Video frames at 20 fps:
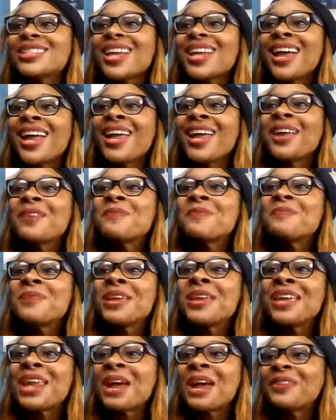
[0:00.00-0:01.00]

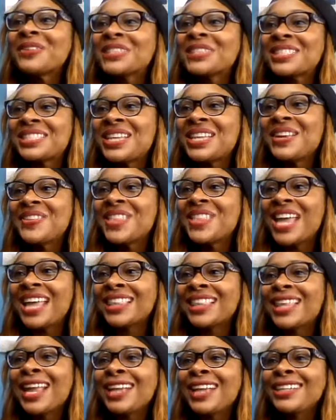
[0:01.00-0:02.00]
Amen. I received that.
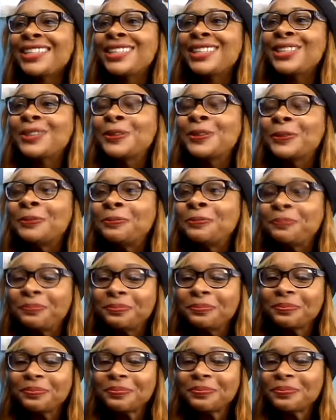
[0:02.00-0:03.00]
Thank you.
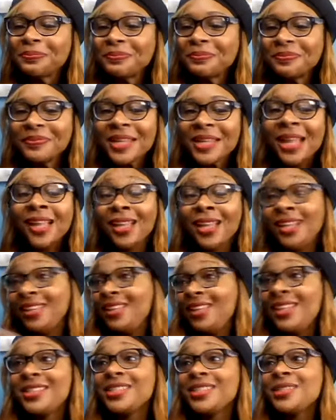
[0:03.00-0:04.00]

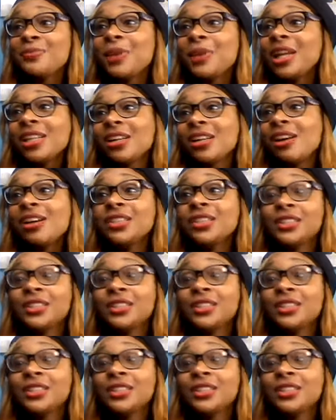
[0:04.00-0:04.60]
This is my call.